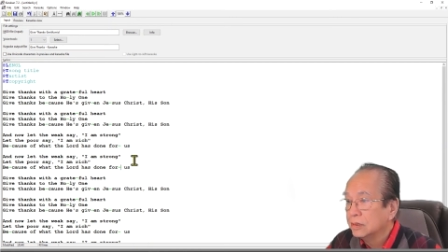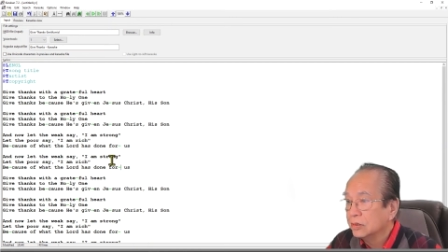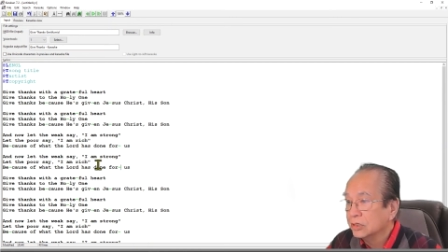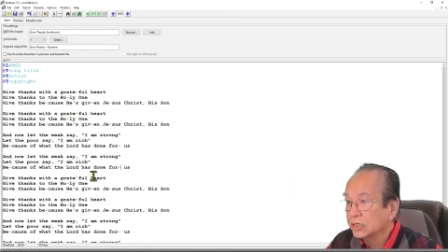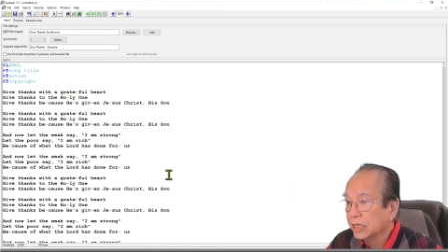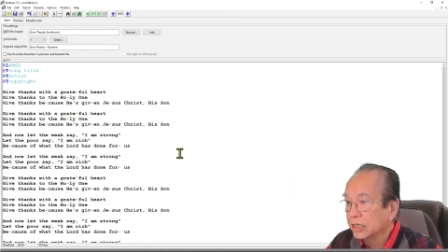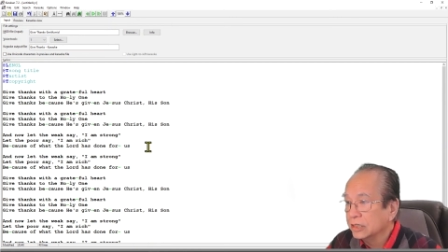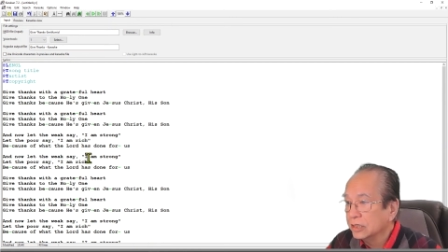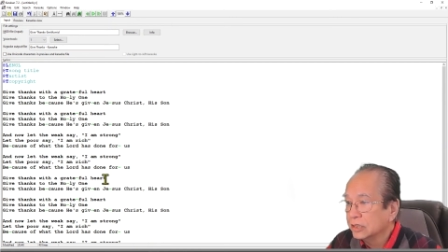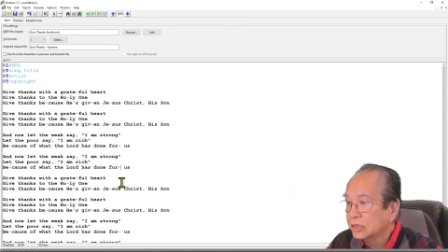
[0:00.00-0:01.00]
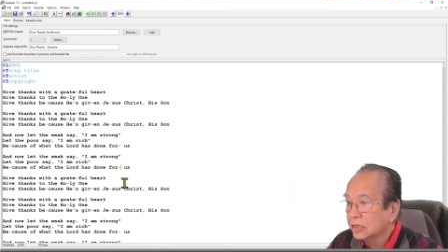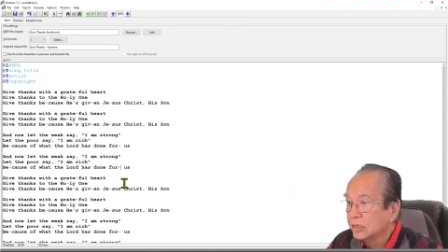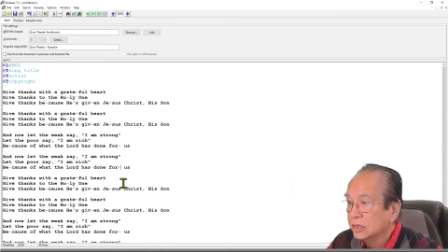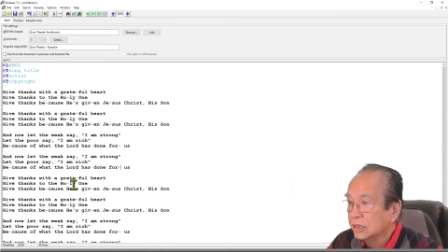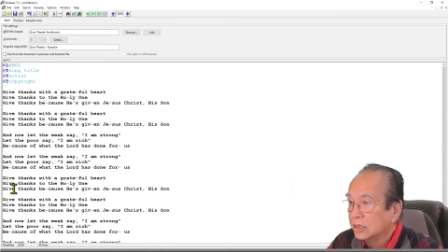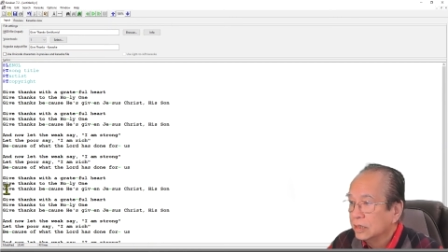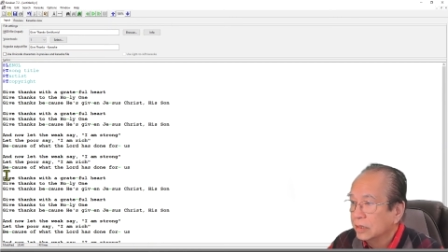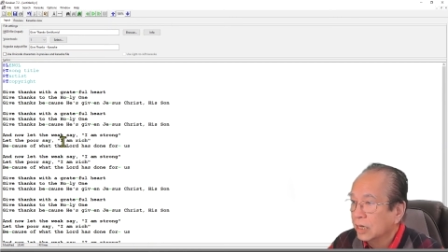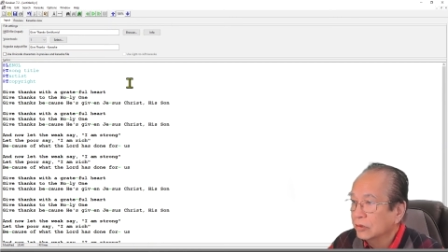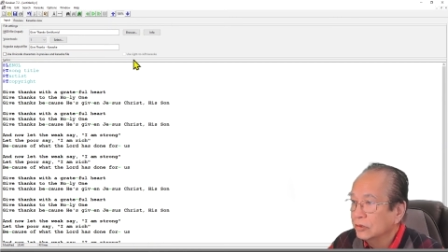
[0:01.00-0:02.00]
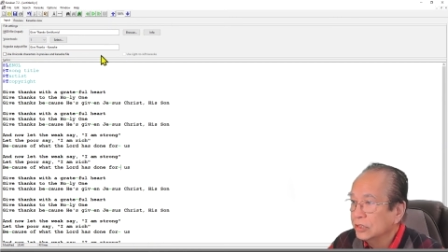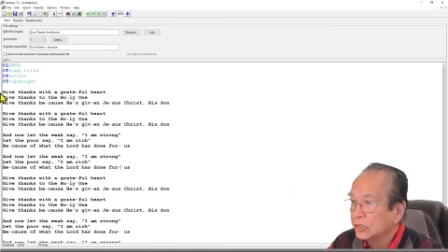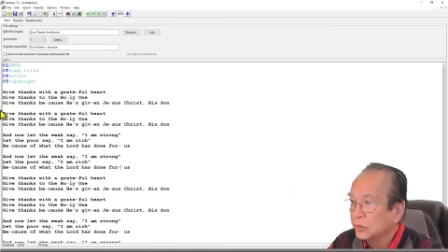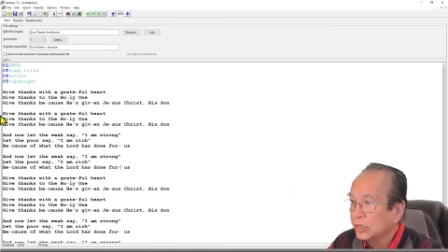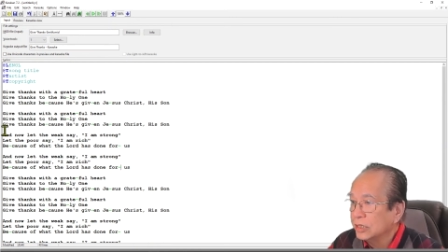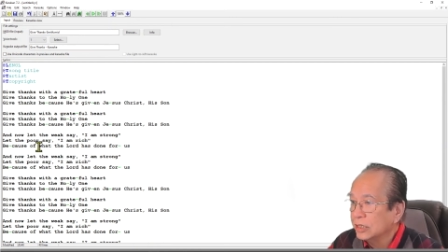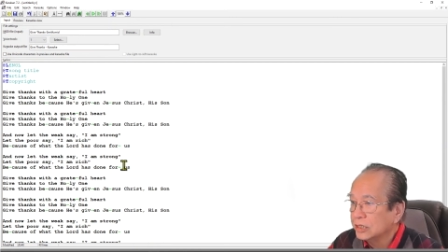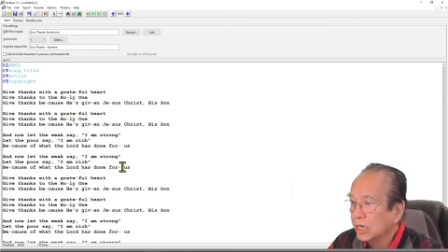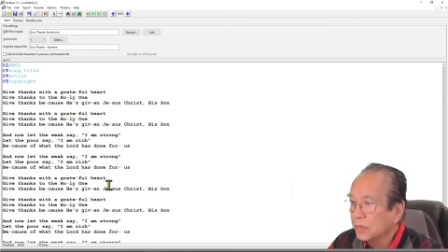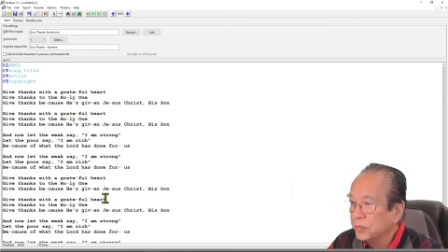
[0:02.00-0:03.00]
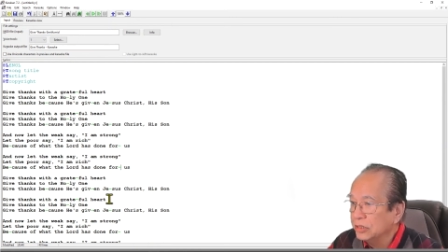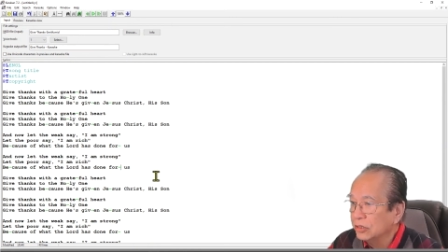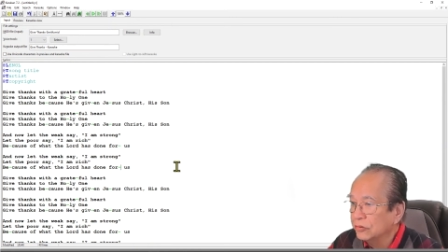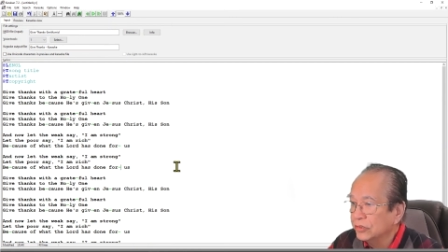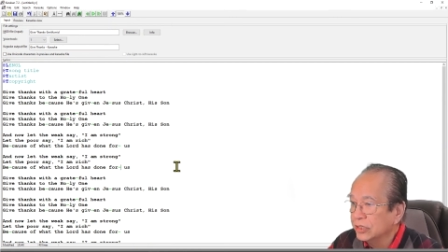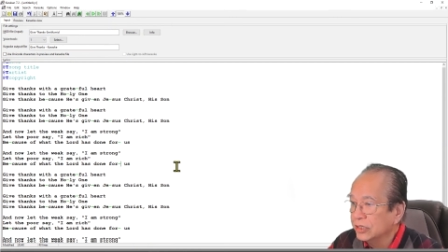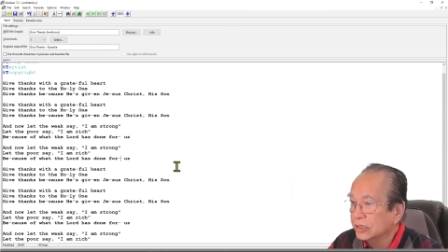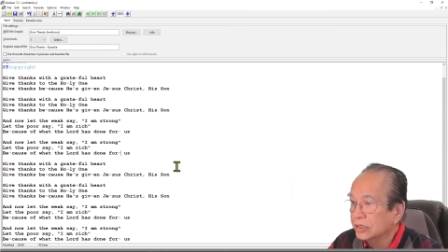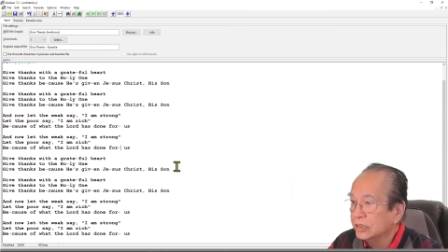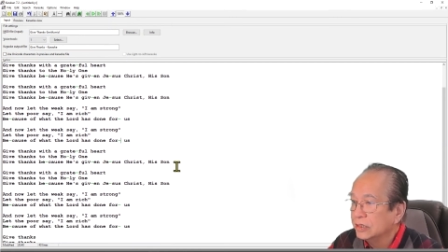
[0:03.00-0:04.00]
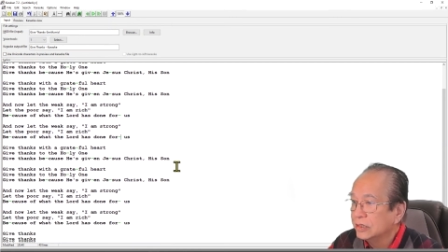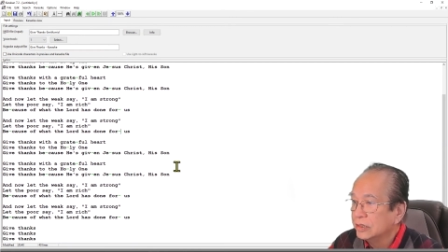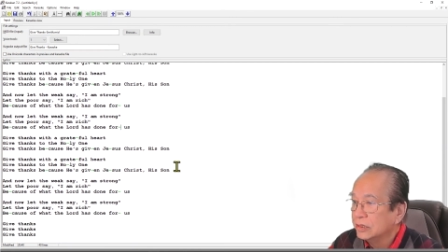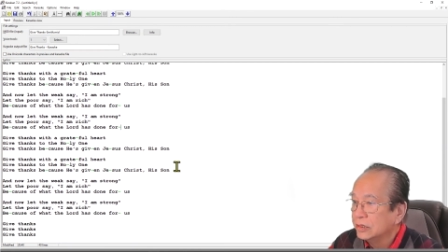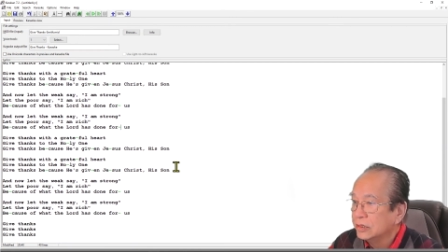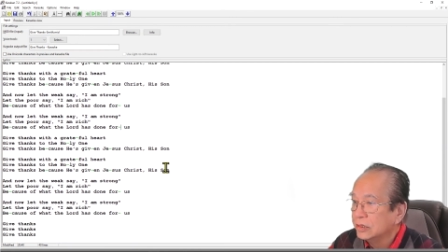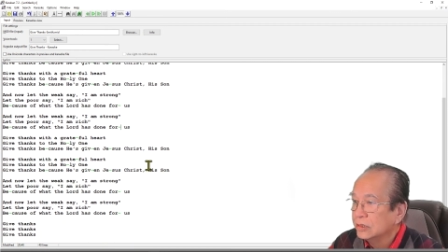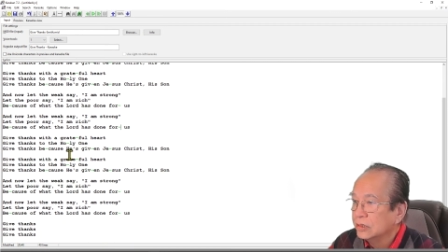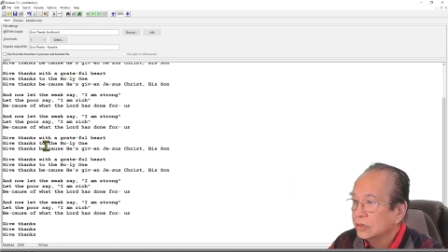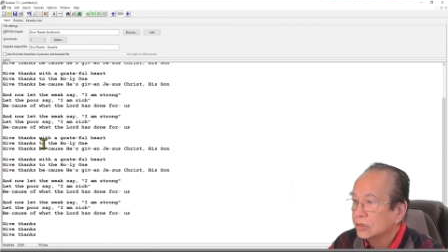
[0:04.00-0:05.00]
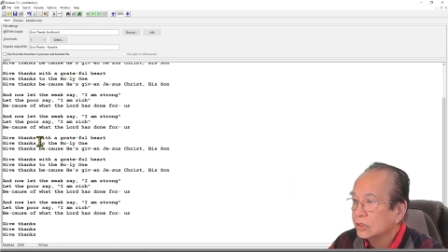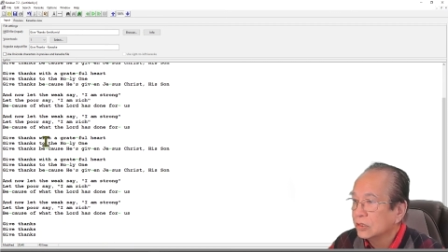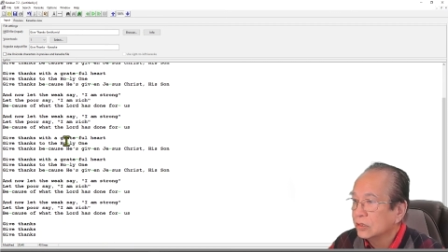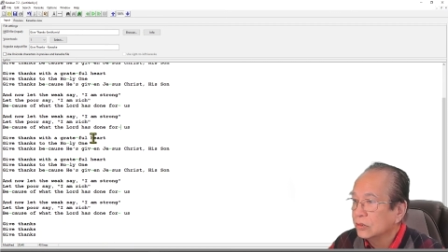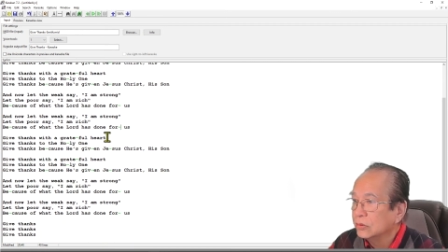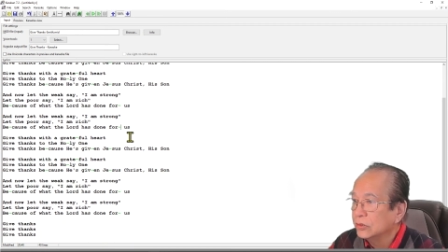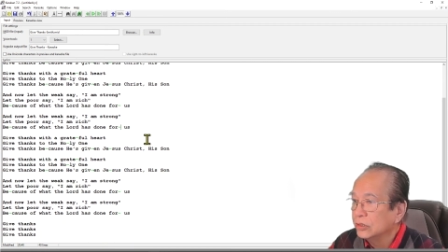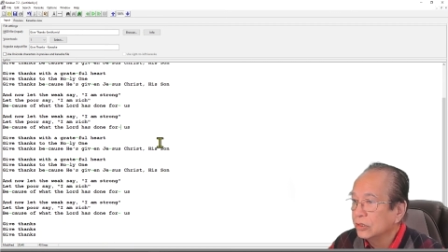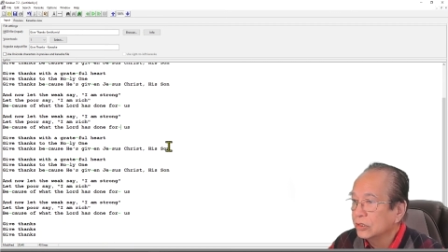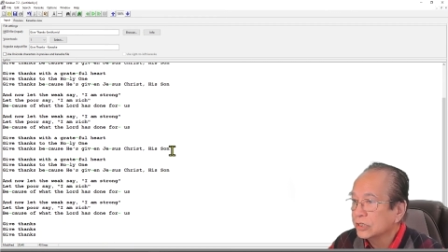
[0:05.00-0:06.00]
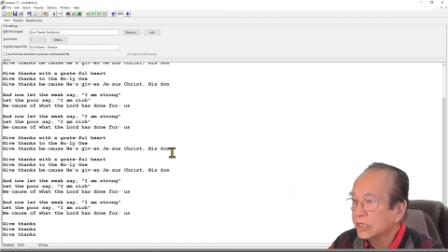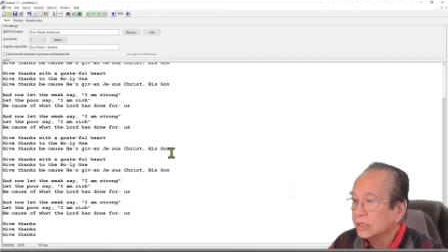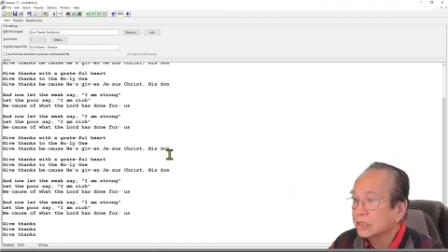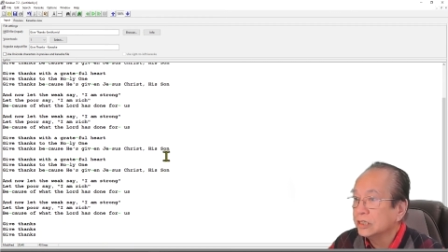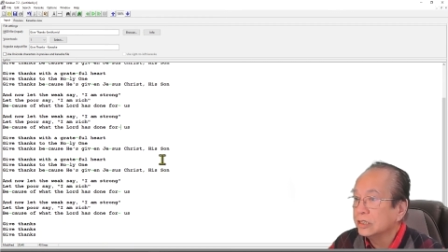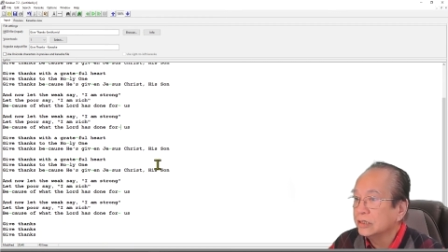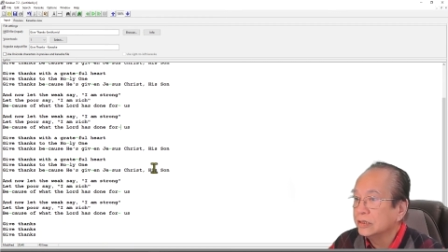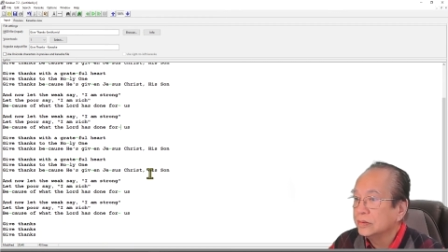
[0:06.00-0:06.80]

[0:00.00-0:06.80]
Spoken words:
It's like this. Now this one I copied over here. So we're all set here.